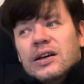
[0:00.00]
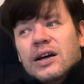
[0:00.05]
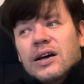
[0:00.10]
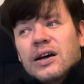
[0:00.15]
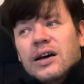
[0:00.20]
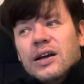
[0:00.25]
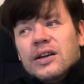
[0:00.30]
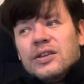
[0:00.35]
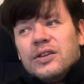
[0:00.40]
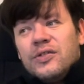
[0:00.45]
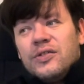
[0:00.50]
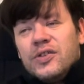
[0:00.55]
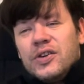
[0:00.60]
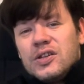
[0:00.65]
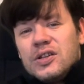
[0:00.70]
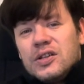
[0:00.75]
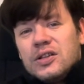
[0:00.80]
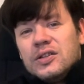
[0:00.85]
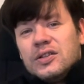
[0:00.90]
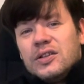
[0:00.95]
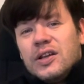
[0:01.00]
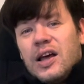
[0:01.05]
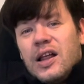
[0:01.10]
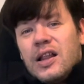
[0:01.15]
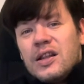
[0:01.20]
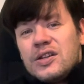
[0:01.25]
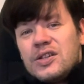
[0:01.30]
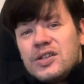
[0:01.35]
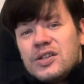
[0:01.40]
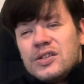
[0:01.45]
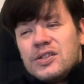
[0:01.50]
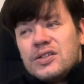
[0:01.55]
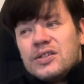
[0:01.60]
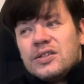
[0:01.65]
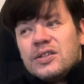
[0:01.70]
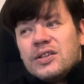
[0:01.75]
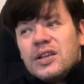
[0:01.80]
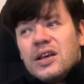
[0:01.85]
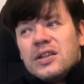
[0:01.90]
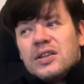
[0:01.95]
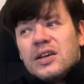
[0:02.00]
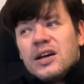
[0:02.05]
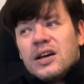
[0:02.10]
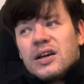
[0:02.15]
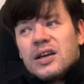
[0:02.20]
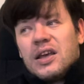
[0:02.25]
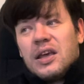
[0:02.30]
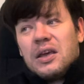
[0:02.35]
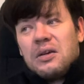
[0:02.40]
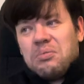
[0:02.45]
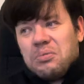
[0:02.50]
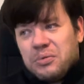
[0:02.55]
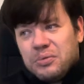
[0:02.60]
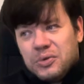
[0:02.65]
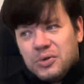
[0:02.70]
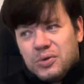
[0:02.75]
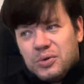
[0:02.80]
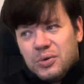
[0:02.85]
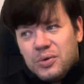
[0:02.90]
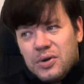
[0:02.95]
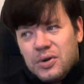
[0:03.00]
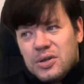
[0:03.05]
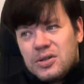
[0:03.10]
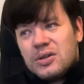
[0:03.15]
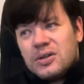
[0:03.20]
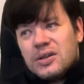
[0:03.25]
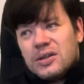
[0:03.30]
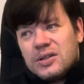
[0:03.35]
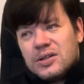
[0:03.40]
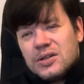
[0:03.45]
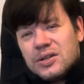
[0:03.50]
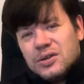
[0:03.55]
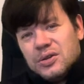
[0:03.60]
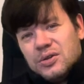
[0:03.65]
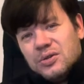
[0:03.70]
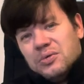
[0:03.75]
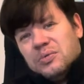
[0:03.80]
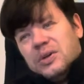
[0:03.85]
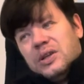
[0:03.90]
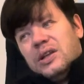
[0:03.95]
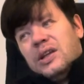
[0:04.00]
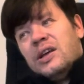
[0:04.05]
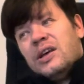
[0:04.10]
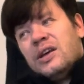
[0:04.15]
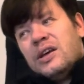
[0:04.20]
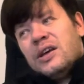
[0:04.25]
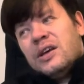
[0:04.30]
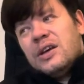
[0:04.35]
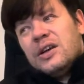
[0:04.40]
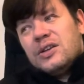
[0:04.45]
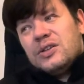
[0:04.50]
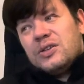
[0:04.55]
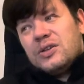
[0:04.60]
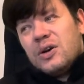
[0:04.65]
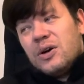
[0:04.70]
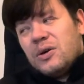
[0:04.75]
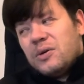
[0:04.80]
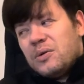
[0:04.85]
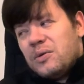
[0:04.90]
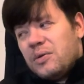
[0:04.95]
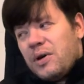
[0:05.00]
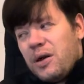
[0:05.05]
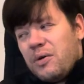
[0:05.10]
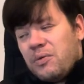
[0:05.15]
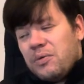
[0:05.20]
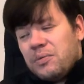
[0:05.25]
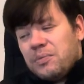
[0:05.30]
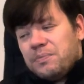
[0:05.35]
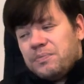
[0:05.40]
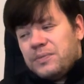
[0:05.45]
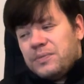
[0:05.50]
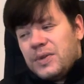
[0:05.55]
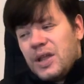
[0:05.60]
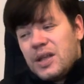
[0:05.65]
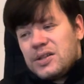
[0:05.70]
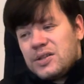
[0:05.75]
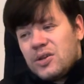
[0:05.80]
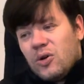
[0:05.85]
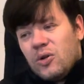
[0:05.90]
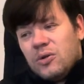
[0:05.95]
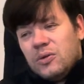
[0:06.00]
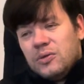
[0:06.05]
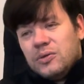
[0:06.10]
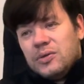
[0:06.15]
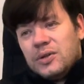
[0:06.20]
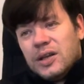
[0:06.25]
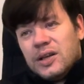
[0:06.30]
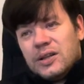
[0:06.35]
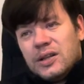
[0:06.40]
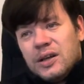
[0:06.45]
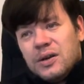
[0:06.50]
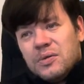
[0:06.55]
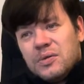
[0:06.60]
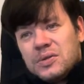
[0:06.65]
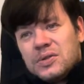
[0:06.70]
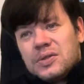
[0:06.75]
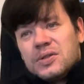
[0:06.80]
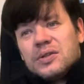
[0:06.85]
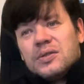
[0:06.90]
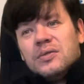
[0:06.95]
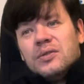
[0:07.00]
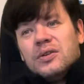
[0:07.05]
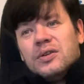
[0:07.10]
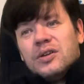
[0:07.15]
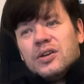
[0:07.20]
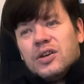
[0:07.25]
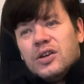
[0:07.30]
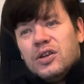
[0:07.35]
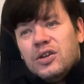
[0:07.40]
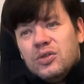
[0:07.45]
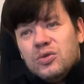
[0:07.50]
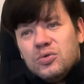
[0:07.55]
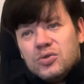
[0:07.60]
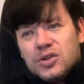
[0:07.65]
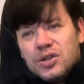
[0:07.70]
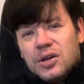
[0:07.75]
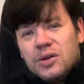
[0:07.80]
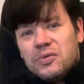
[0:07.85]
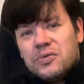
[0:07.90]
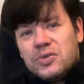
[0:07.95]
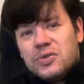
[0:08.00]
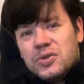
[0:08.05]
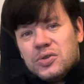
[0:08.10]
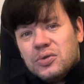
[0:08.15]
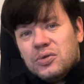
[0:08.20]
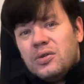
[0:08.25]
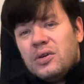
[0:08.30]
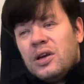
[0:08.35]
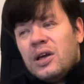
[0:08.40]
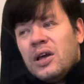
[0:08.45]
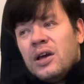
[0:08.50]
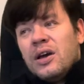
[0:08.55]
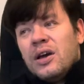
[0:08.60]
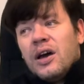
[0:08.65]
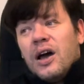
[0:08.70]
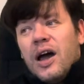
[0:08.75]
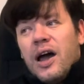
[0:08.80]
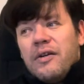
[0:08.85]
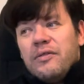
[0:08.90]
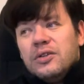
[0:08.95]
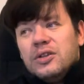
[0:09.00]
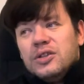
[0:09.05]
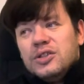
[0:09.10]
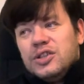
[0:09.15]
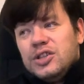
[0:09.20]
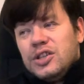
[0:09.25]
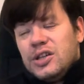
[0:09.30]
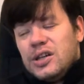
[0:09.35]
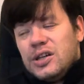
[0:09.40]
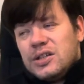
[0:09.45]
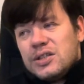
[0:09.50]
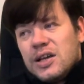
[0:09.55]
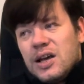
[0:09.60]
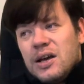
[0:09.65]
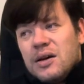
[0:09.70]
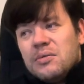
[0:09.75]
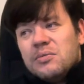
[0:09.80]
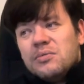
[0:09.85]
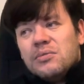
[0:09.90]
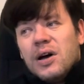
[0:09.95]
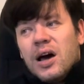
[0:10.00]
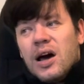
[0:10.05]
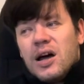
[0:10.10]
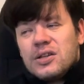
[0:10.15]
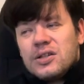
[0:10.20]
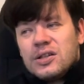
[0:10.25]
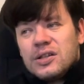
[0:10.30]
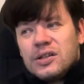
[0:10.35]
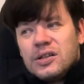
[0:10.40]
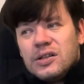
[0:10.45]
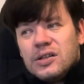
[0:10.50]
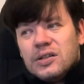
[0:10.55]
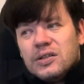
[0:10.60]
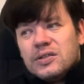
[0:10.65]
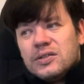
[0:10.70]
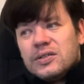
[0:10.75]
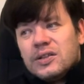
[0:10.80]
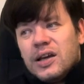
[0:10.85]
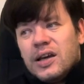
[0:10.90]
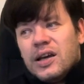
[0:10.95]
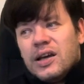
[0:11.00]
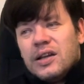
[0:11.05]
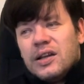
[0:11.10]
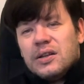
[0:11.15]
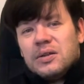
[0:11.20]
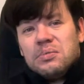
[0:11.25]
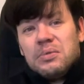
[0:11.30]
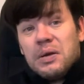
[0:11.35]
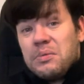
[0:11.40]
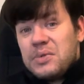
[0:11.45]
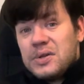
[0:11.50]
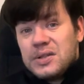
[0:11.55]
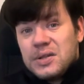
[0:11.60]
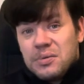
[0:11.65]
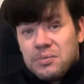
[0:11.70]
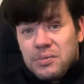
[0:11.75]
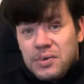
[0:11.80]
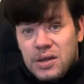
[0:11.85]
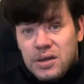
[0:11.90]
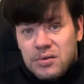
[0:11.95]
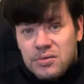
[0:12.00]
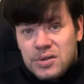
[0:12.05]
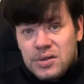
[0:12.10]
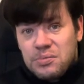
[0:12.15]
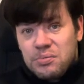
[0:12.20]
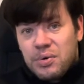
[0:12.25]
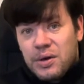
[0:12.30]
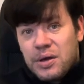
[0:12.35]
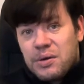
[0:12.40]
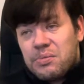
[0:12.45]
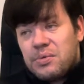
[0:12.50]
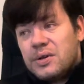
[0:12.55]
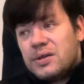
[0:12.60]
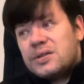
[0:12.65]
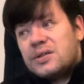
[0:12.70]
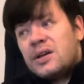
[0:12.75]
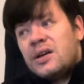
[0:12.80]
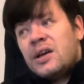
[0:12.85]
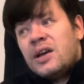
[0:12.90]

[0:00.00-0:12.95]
artificial intelligence that are capable to reason as a human. So that's all that I was keen to share with you. I will share some articles and maybe some interesting papers.